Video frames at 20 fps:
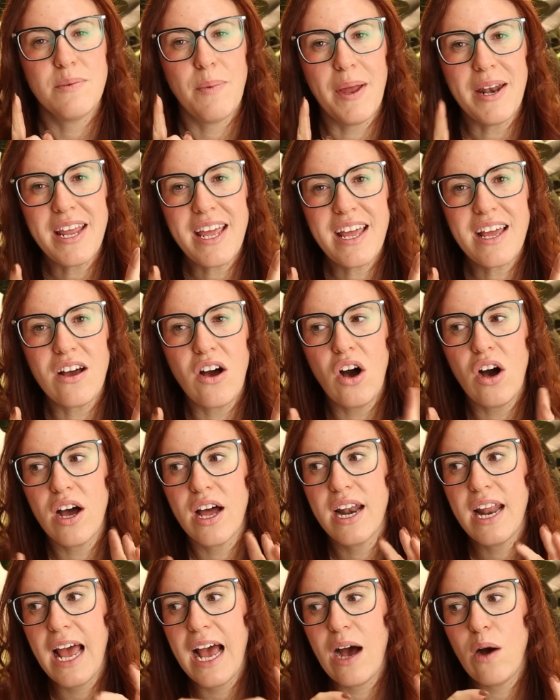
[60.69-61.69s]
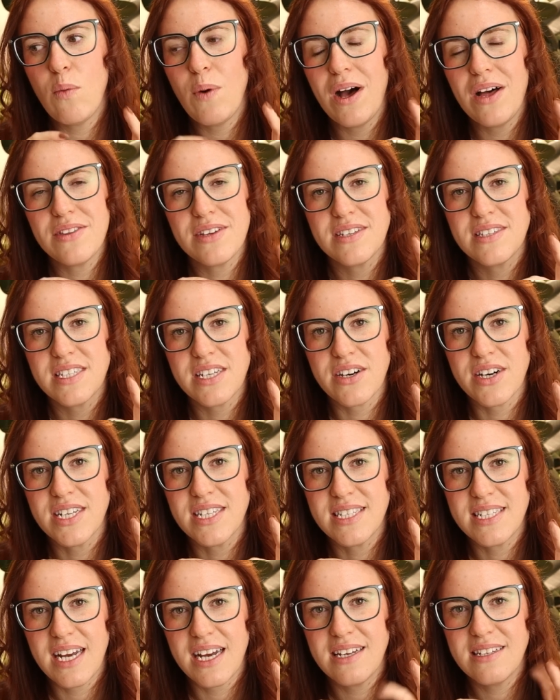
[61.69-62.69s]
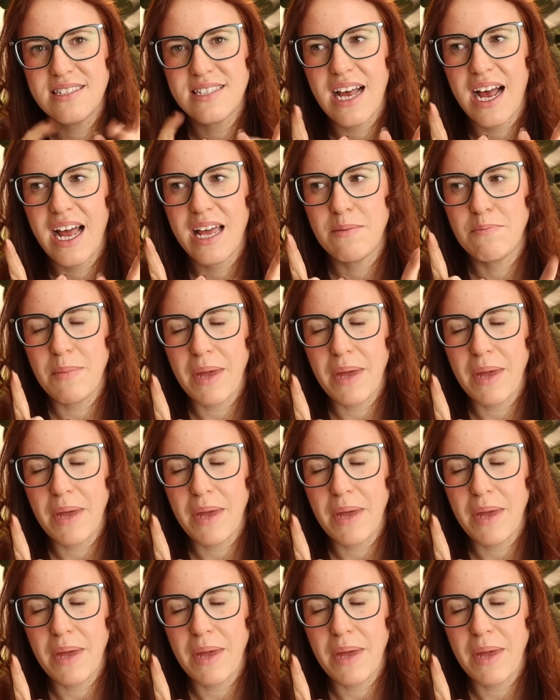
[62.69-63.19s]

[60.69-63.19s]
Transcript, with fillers: Depending on how well this series does, I